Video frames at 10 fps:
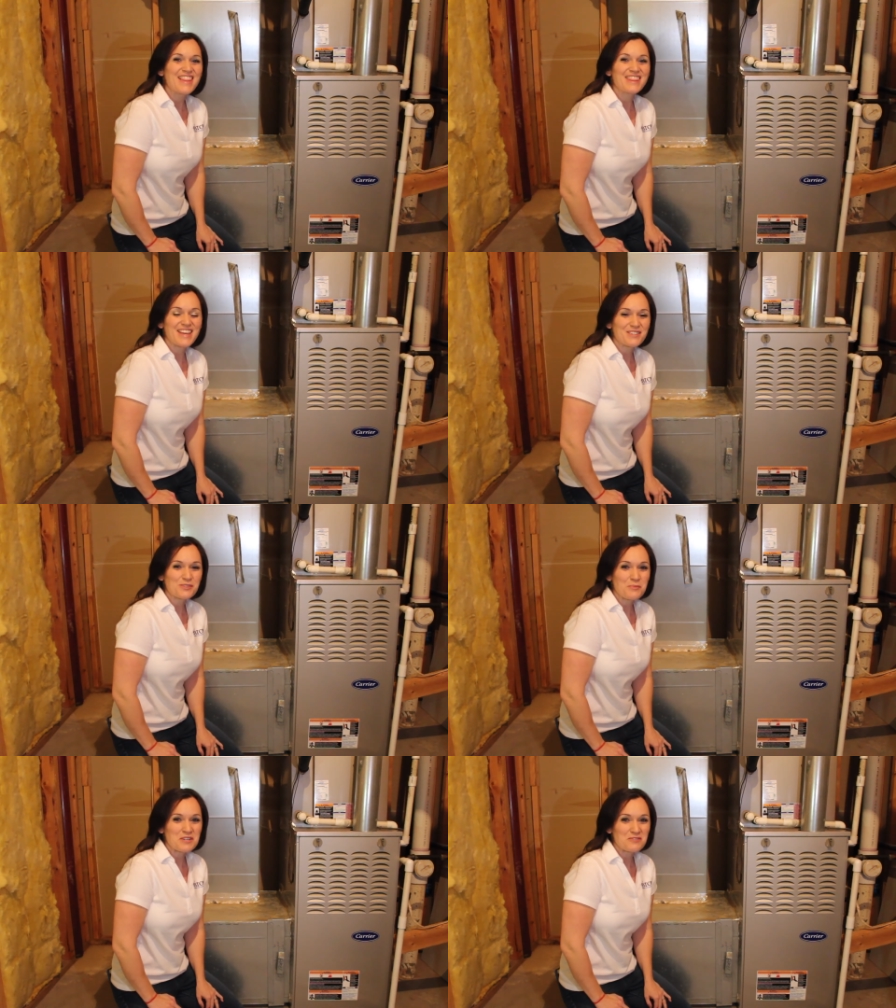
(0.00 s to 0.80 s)
Thanks
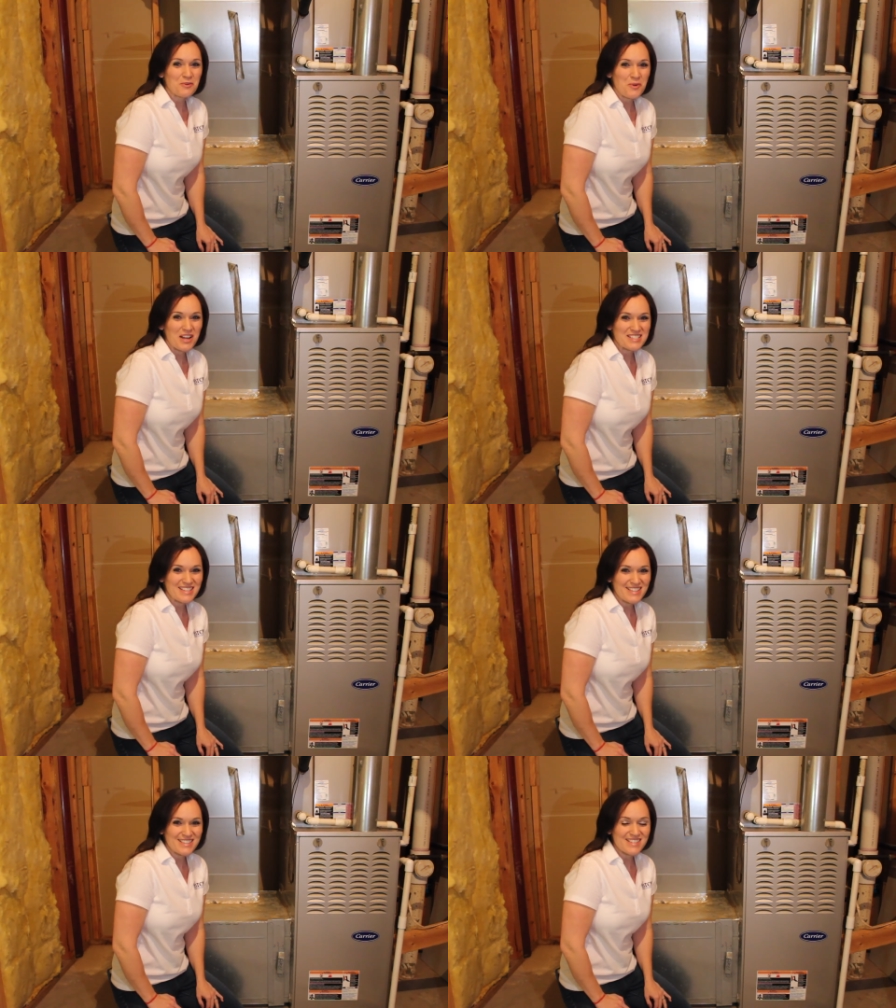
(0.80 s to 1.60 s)
so much for
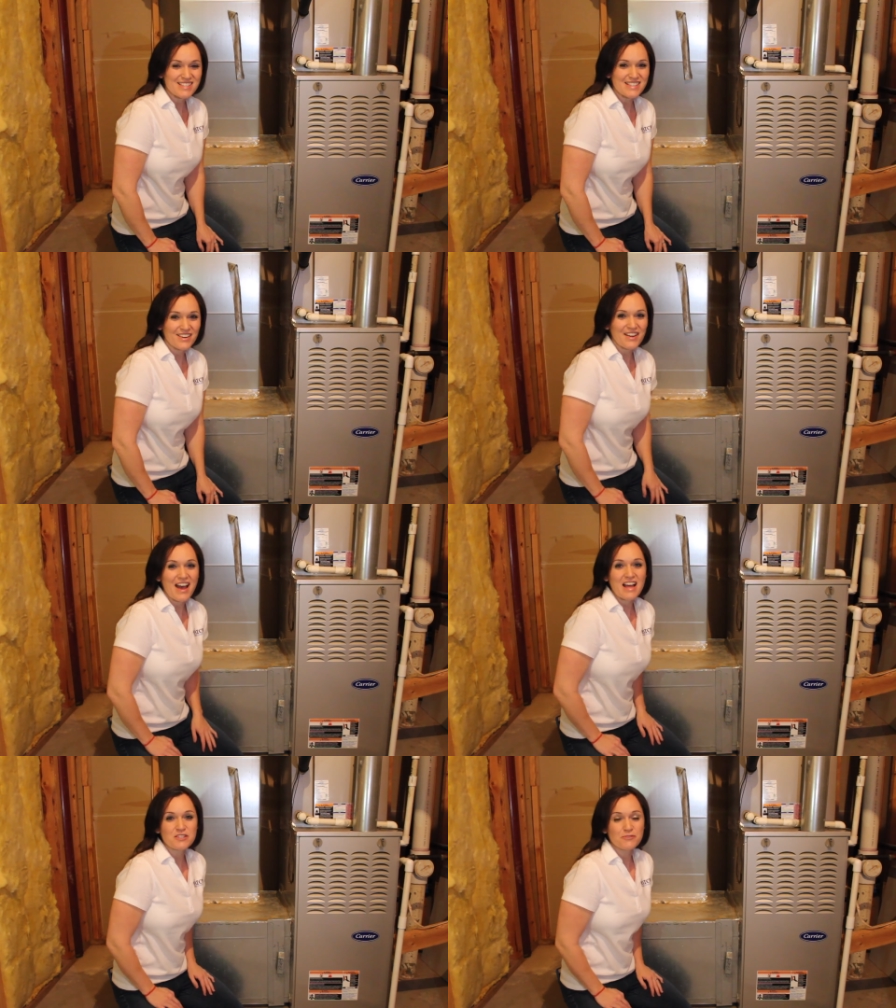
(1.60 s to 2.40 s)
watching. This is Sarah
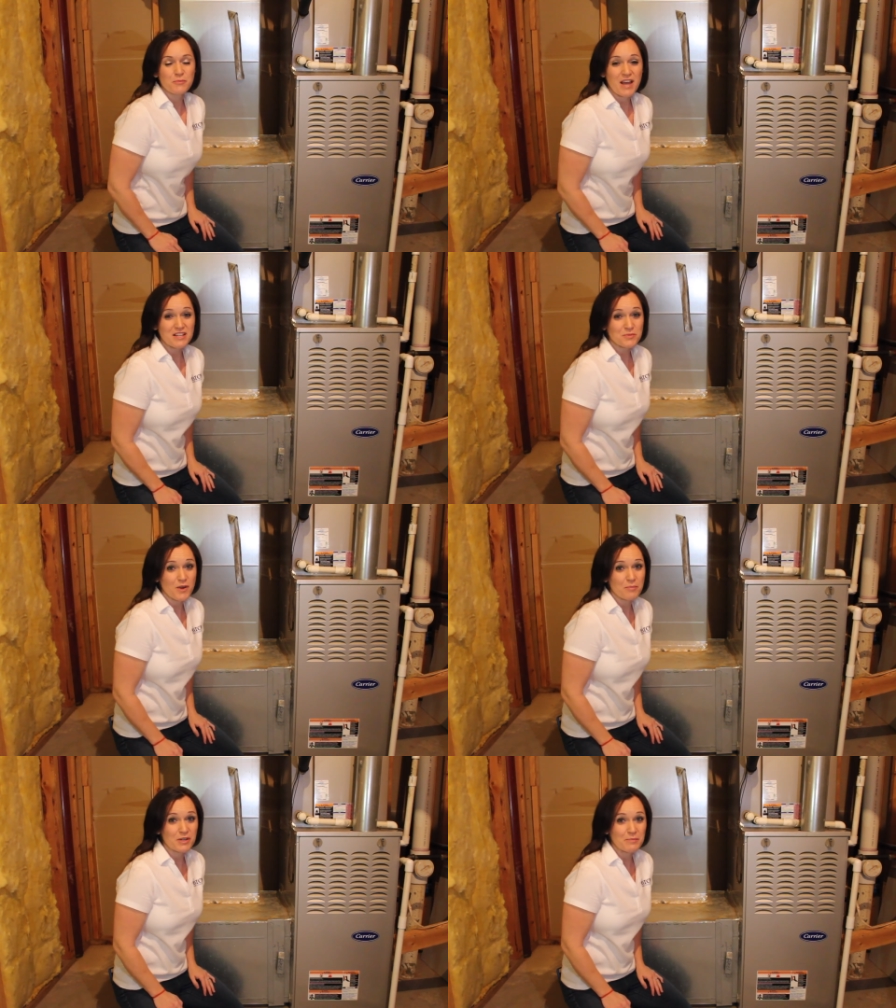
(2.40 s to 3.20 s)
Hatch from Hatch
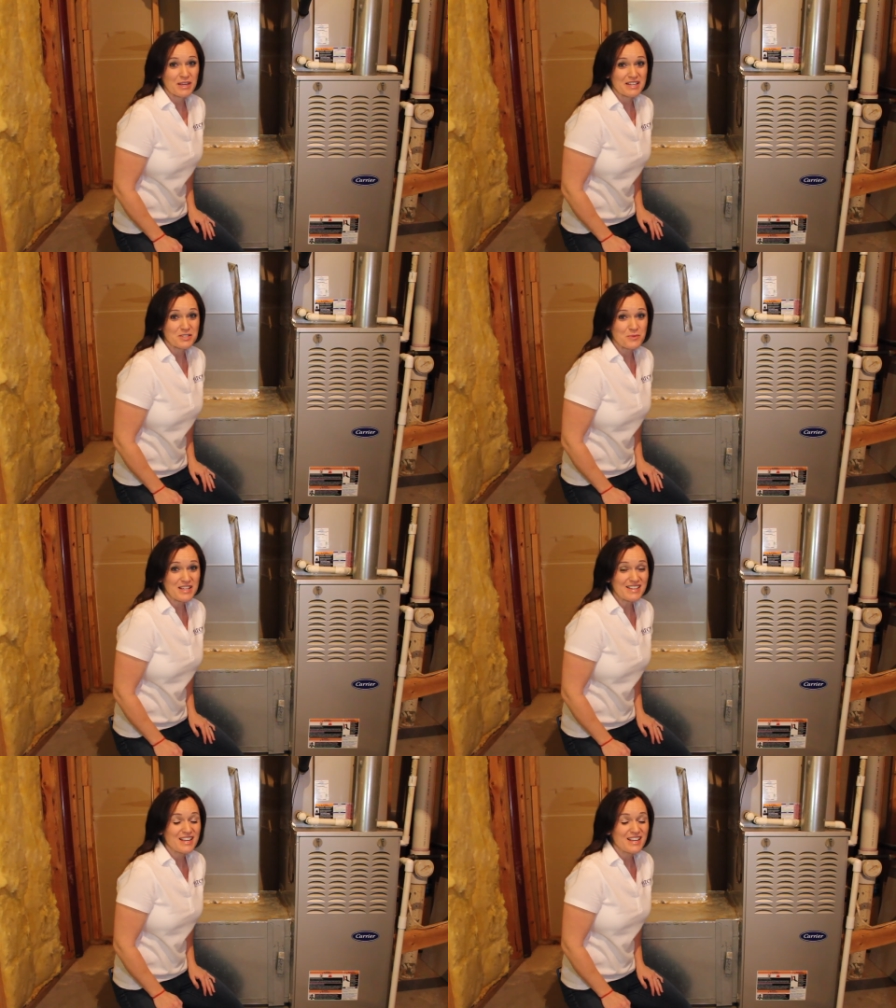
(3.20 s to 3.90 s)
Property Management.